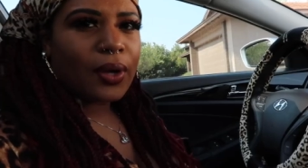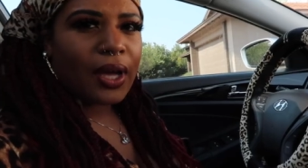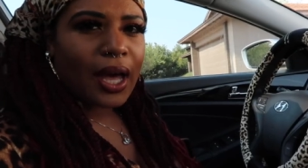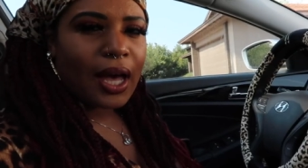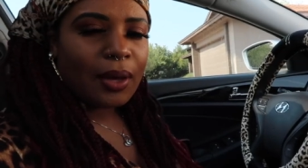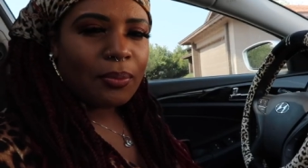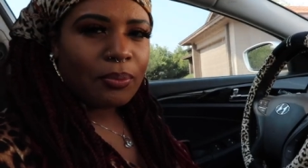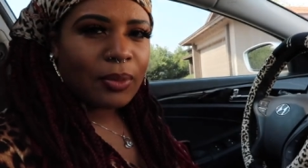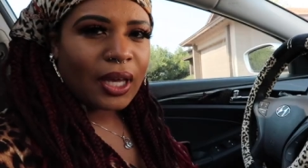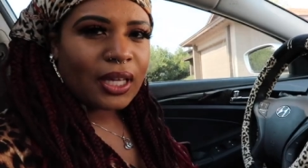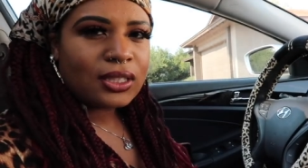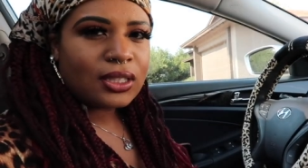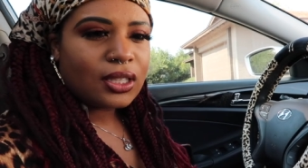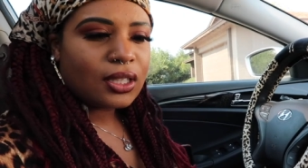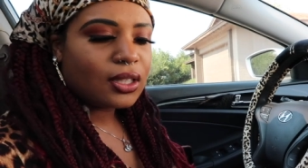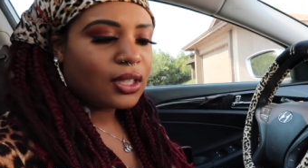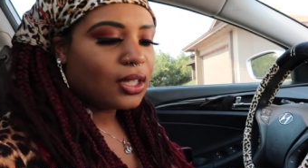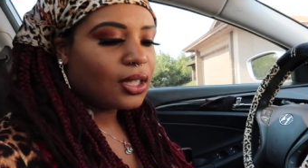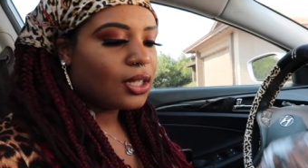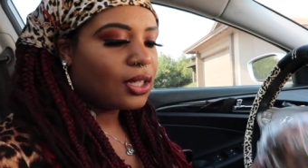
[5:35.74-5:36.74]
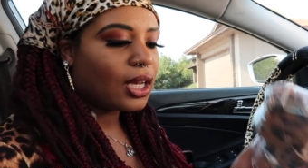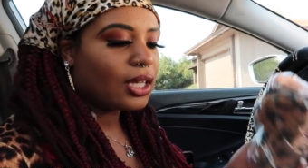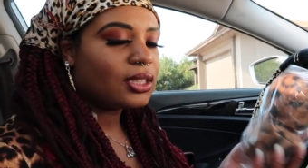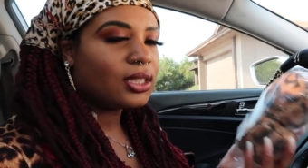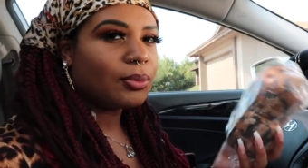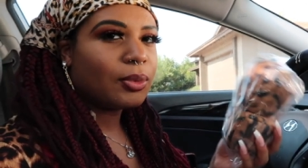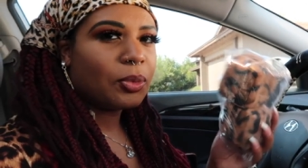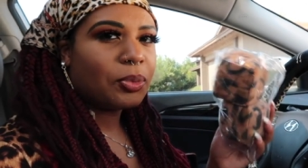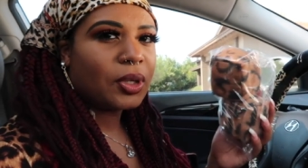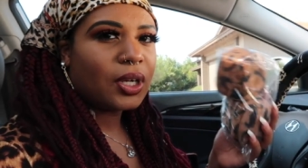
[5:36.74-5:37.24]
yeah, I'm basically, the next
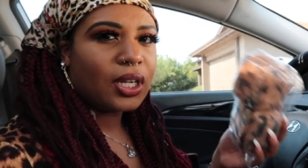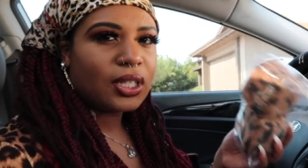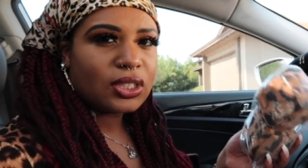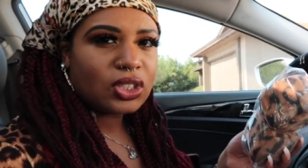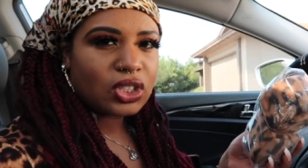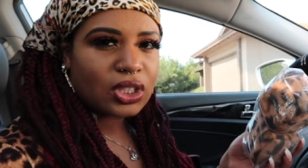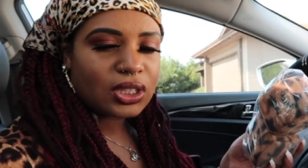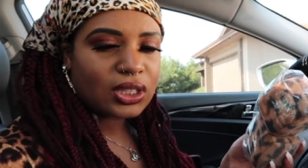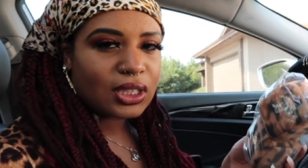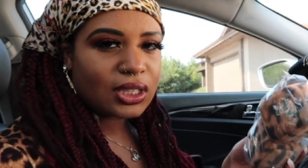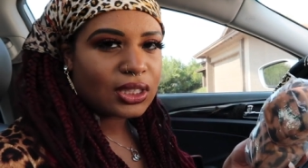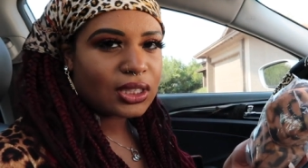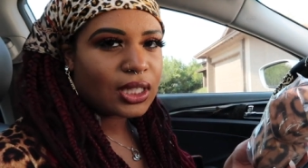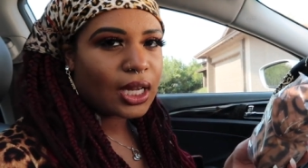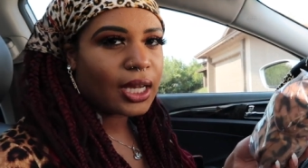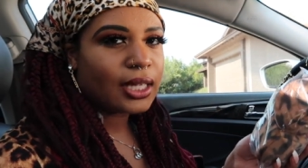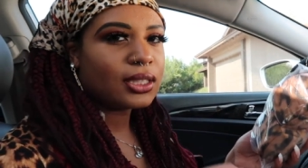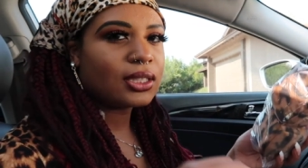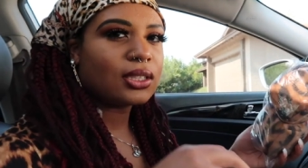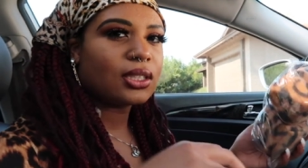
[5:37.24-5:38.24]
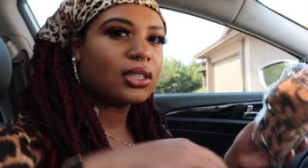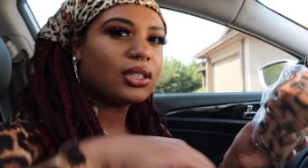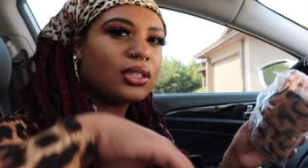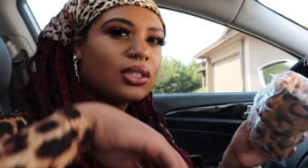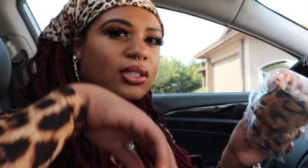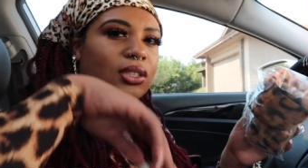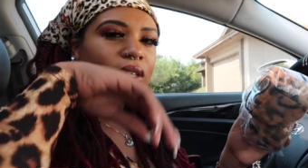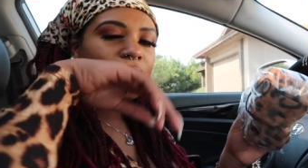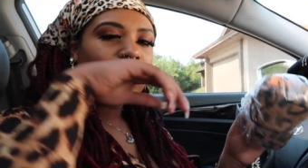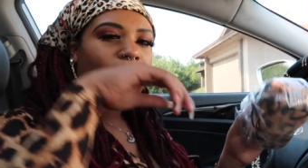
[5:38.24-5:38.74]
thing I'm gonna put on is just these
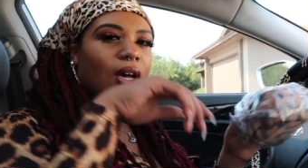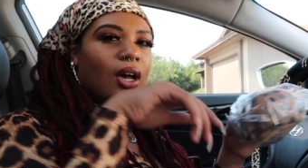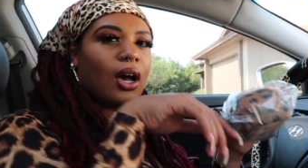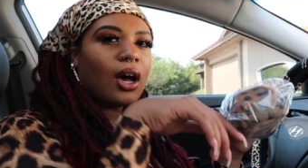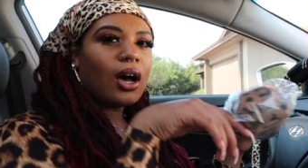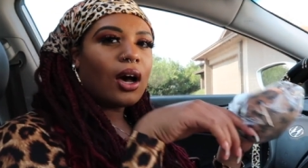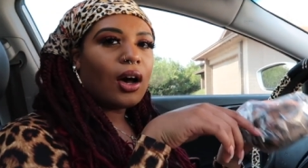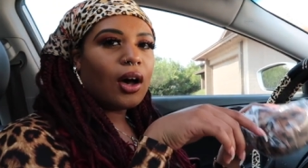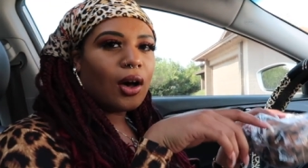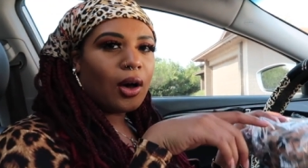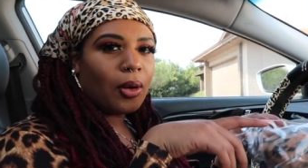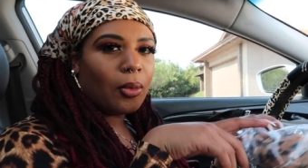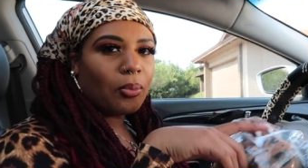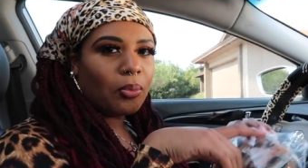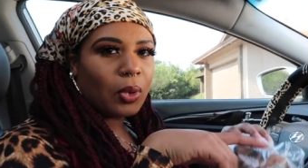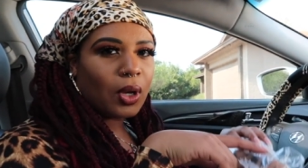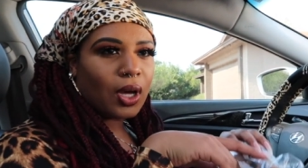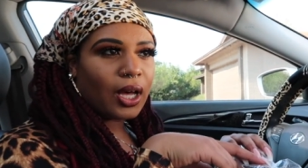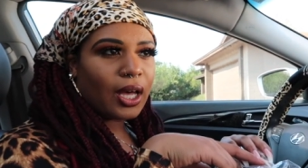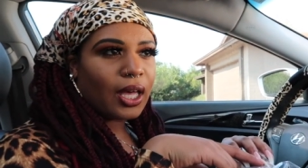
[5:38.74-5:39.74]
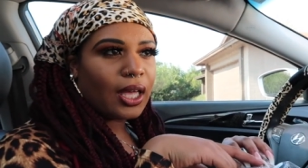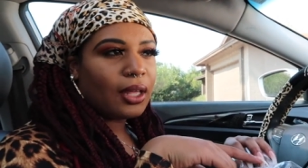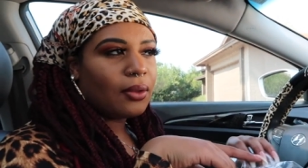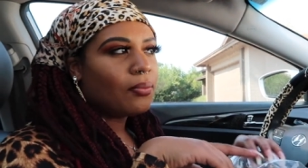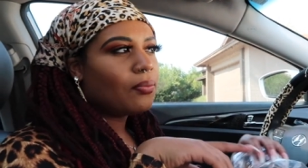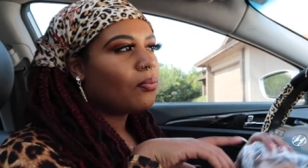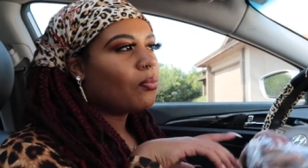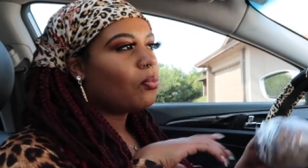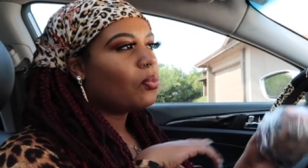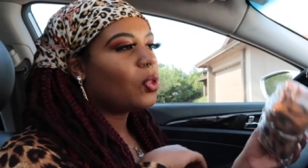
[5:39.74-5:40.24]
dices. But
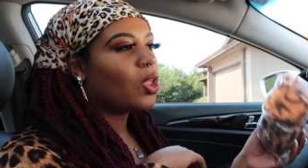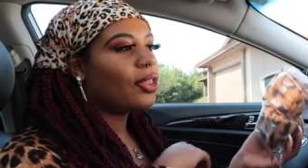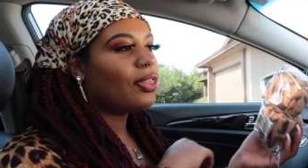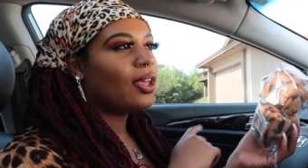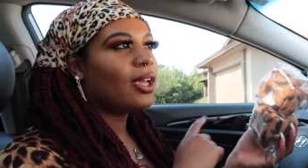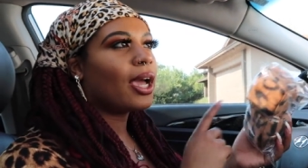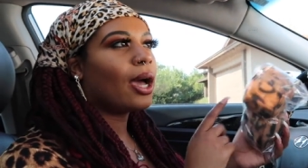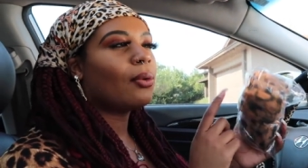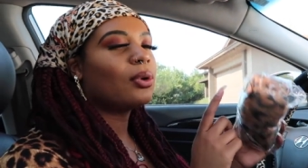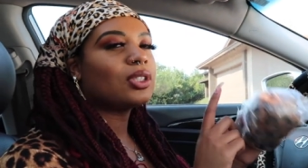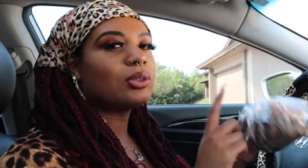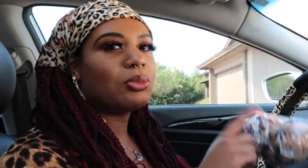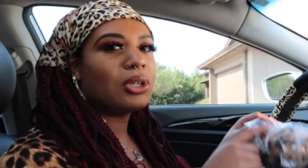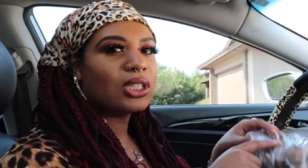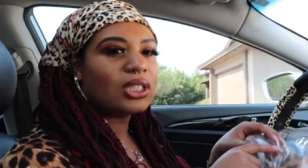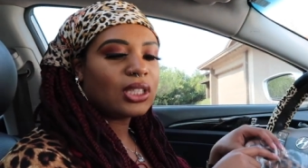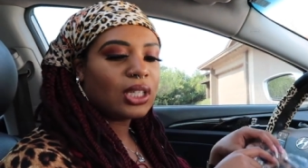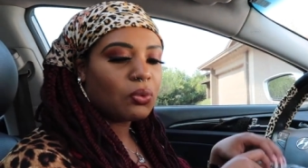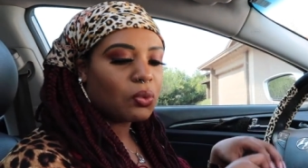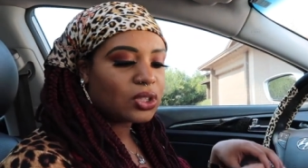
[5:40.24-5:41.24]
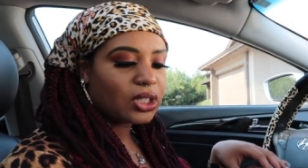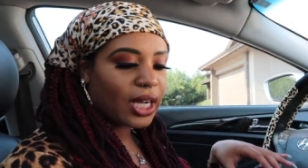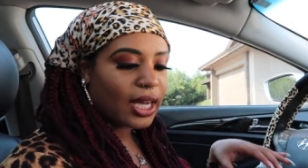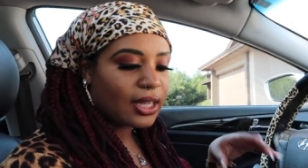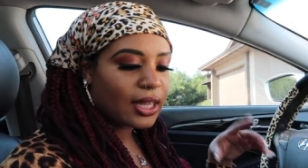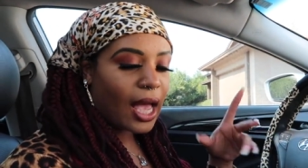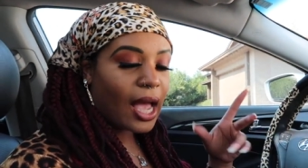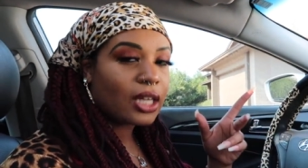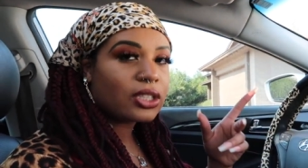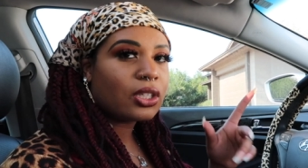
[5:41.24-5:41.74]
the thing I was missing, which I
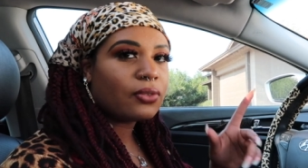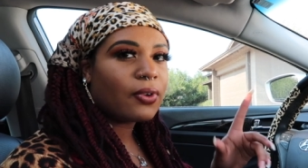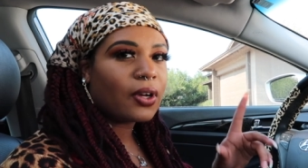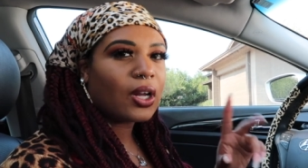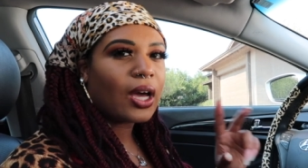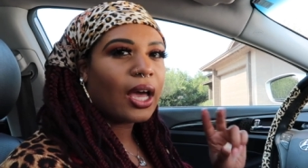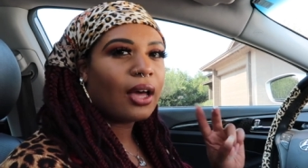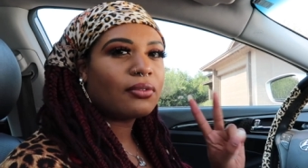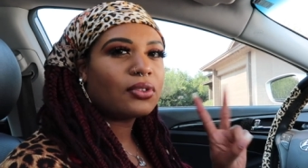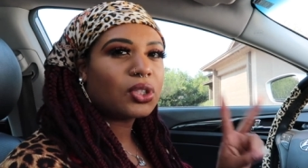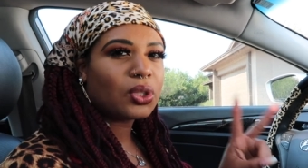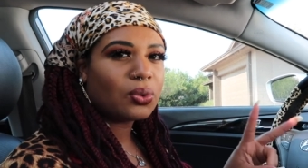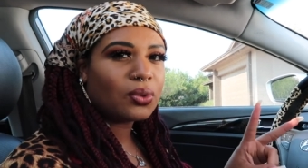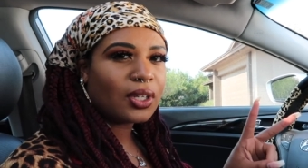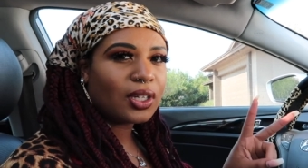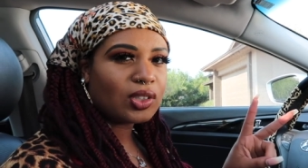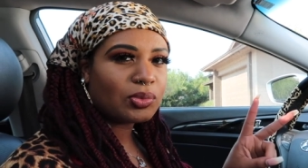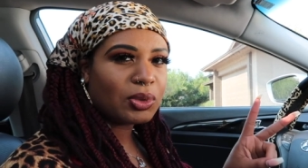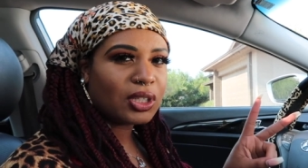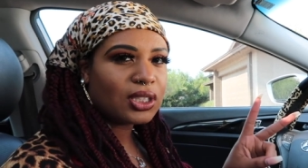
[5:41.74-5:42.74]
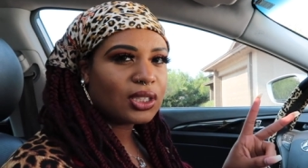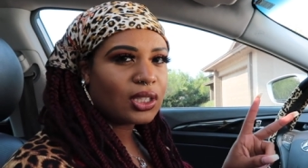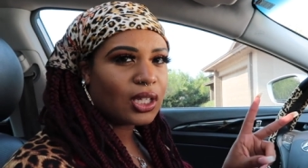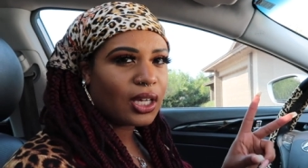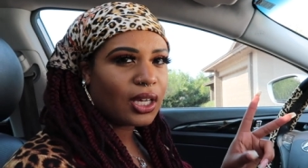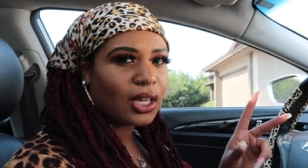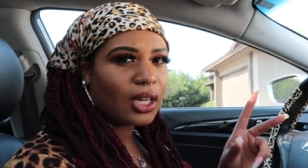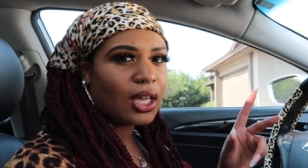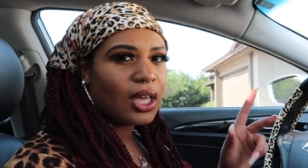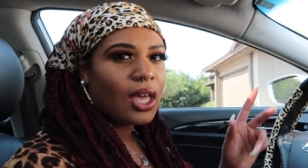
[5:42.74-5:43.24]
actually found out I have two things
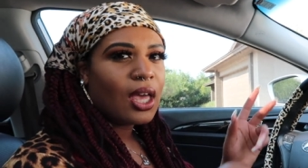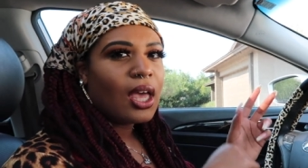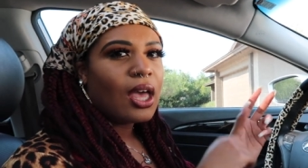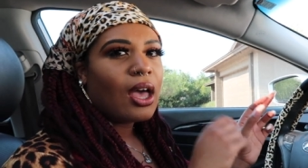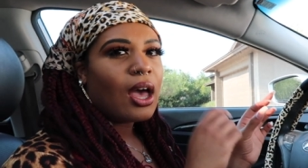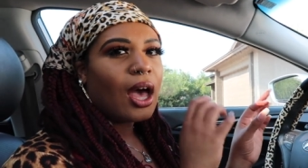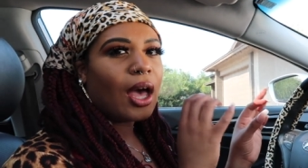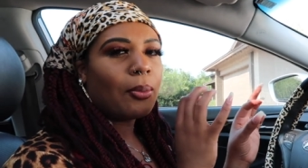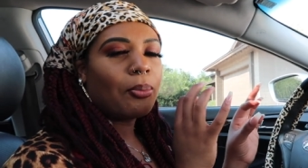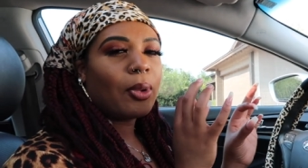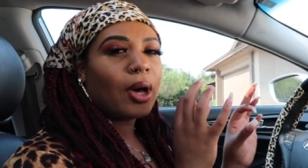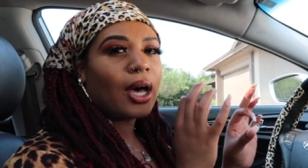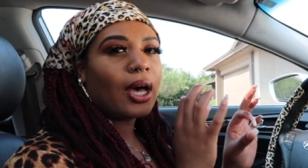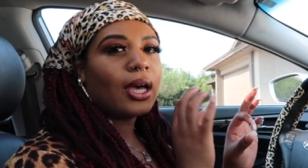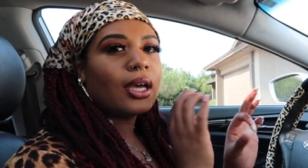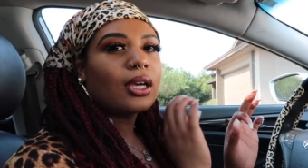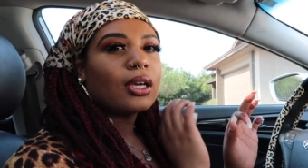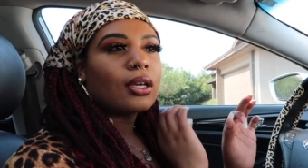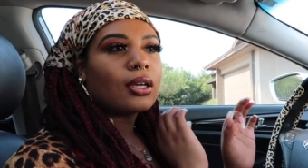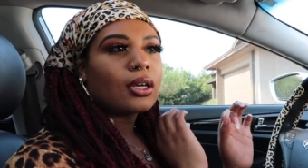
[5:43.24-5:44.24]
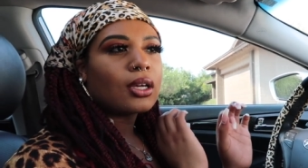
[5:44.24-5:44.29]
missing. I bought